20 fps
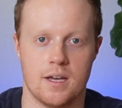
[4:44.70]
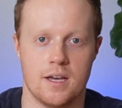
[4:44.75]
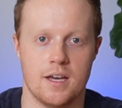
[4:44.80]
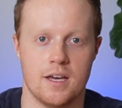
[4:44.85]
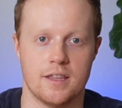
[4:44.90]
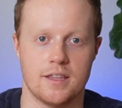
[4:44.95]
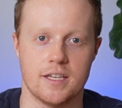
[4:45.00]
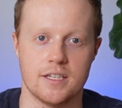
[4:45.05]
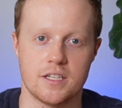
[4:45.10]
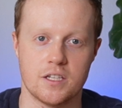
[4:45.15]

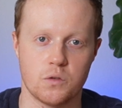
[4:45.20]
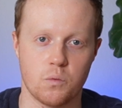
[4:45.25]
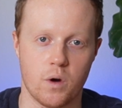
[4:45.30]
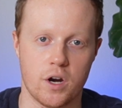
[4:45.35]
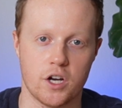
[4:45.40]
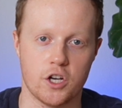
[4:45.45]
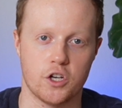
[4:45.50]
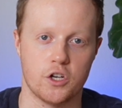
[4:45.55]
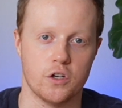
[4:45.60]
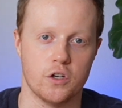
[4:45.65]
This is what a
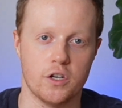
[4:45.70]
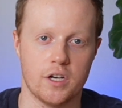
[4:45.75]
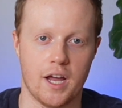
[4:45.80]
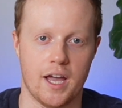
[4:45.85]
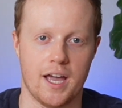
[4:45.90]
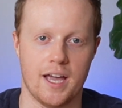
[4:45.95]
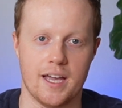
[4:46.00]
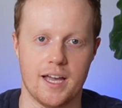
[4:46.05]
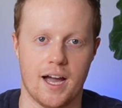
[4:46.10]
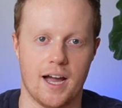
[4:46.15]
good
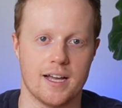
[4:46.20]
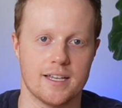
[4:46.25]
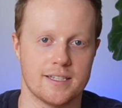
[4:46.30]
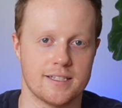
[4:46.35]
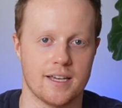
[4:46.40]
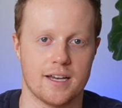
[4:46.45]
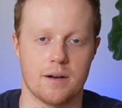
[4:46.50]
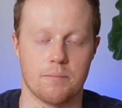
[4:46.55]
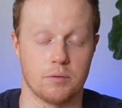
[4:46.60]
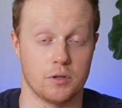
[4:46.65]
AI
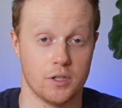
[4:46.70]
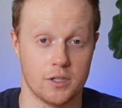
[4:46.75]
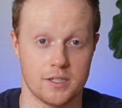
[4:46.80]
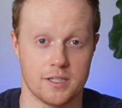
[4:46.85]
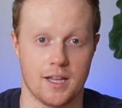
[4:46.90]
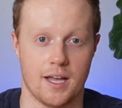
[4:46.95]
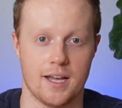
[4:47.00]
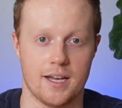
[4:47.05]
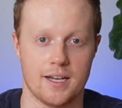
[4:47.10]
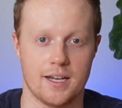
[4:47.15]
setup looks
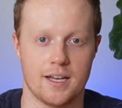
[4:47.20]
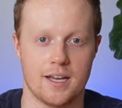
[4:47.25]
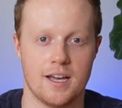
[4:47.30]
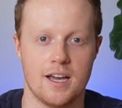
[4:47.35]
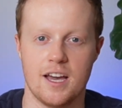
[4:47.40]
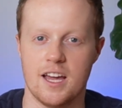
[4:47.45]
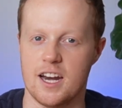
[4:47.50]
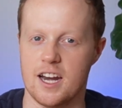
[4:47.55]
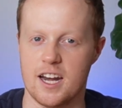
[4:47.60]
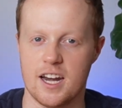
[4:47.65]
like.
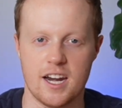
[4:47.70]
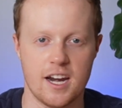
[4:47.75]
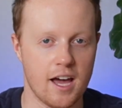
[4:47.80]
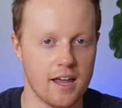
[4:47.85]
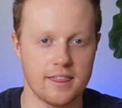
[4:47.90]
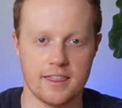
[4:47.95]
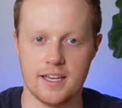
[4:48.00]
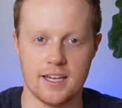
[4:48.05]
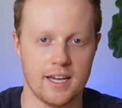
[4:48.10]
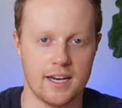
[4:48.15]

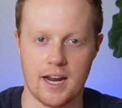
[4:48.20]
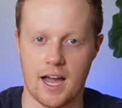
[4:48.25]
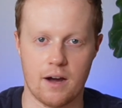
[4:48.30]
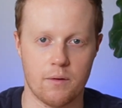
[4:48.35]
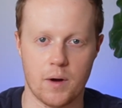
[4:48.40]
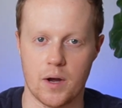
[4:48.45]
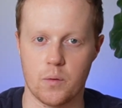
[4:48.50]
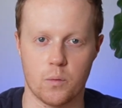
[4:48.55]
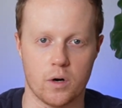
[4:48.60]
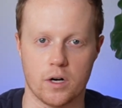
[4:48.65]
Nothing in how
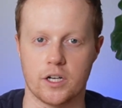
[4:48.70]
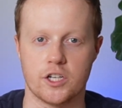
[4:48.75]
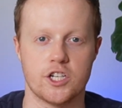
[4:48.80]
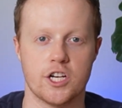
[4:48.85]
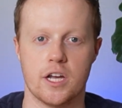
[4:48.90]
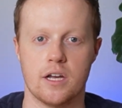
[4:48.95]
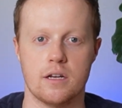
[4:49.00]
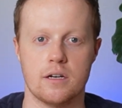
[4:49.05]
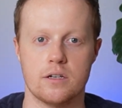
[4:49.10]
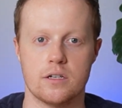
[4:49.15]
I work
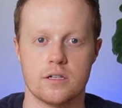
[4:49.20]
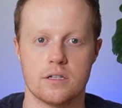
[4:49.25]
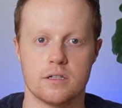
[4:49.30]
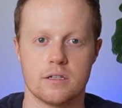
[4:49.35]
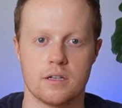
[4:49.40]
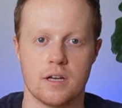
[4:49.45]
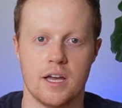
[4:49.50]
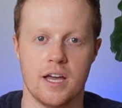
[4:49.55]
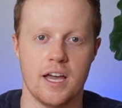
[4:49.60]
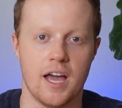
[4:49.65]
changed.
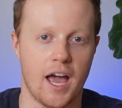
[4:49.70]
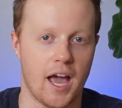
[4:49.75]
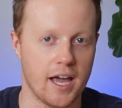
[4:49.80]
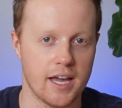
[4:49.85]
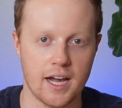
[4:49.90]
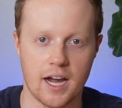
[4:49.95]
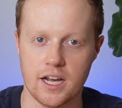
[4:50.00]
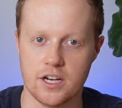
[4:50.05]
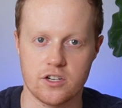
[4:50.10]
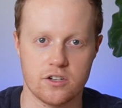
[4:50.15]

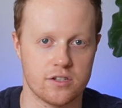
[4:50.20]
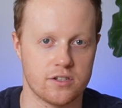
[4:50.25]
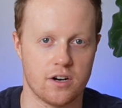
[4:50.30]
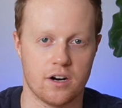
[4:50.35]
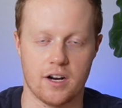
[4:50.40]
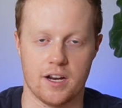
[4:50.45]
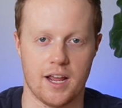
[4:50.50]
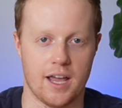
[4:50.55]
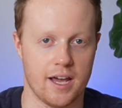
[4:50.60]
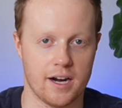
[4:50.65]
AI just
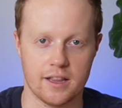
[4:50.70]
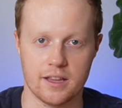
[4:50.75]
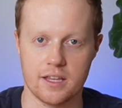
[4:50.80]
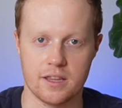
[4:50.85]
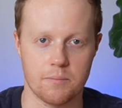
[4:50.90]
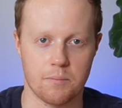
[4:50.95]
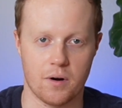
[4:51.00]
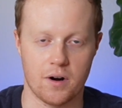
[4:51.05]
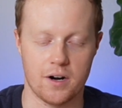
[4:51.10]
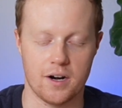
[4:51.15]
started handling the
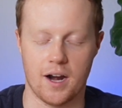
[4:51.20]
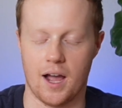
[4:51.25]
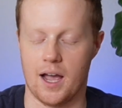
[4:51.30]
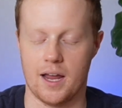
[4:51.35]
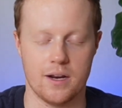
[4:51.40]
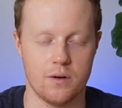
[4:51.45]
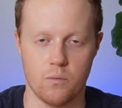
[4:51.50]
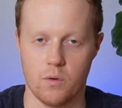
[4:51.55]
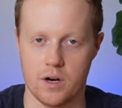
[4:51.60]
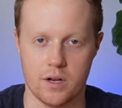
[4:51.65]
part I
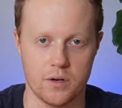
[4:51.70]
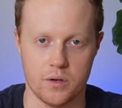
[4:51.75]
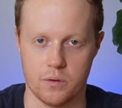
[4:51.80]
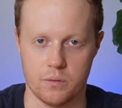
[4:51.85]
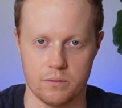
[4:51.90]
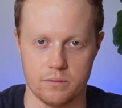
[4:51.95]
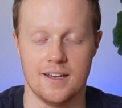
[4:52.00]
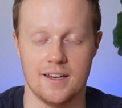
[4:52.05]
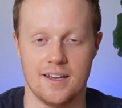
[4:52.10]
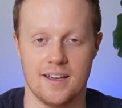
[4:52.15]
didn't want to do.
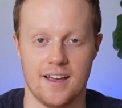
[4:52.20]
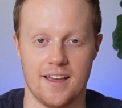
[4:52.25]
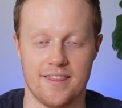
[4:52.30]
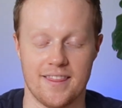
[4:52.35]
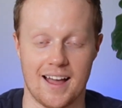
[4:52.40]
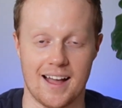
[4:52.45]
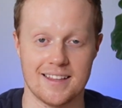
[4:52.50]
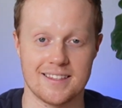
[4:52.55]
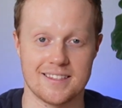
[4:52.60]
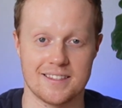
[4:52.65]
And
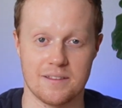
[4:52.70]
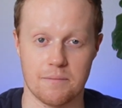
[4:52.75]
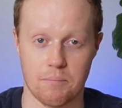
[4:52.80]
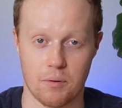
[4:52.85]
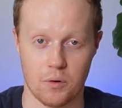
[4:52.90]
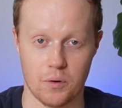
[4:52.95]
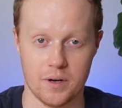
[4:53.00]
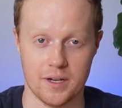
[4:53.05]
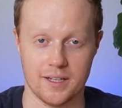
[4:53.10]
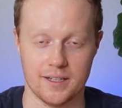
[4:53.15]
that's the
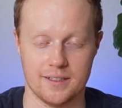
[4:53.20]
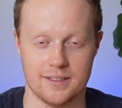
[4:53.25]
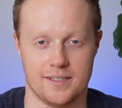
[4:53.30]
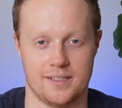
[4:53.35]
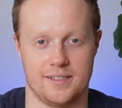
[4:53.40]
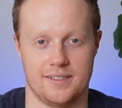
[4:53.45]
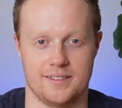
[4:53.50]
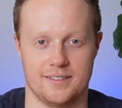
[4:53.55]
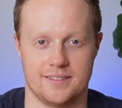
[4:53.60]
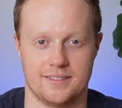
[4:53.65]
point.
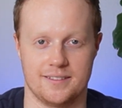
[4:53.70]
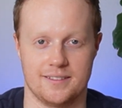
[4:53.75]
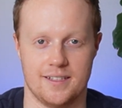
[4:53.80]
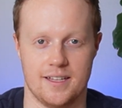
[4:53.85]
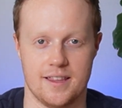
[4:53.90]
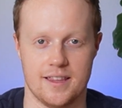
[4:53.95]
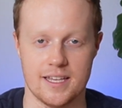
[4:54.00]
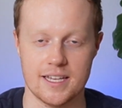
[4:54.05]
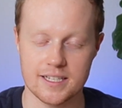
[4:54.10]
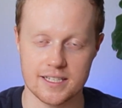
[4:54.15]

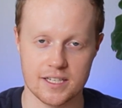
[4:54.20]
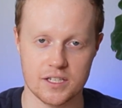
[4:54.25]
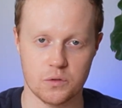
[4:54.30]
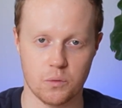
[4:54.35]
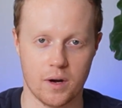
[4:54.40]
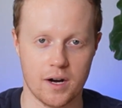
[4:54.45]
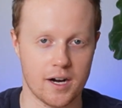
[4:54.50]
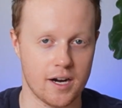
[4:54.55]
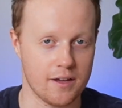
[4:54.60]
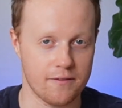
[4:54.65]
This is
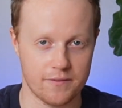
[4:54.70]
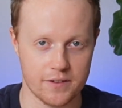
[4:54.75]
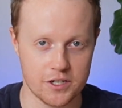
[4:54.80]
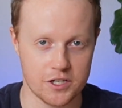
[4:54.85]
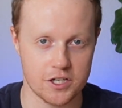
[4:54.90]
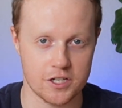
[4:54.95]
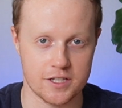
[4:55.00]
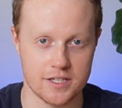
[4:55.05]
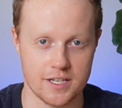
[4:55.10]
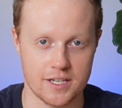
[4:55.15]
what an
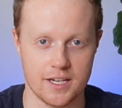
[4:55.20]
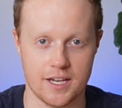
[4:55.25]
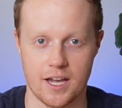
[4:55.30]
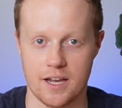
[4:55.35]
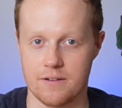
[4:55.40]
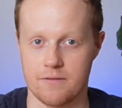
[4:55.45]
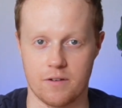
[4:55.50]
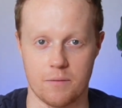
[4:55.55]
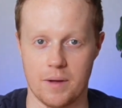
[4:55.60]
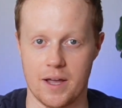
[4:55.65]
efficiency gain
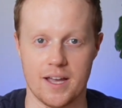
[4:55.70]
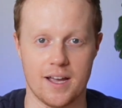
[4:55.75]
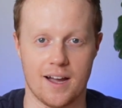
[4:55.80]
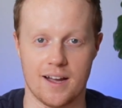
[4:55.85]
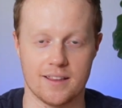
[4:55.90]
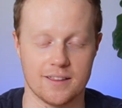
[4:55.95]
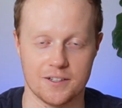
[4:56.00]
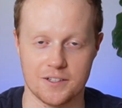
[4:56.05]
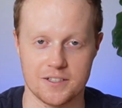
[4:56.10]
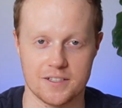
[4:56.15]
from AI
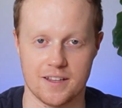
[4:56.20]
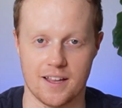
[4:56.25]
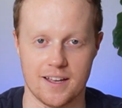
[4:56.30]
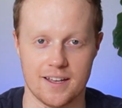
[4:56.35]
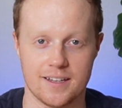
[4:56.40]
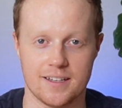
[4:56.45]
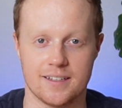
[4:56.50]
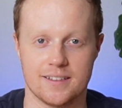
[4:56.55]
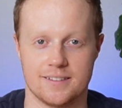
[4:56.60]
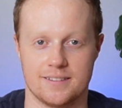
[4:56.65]
looks
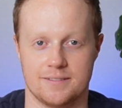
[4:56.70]
like.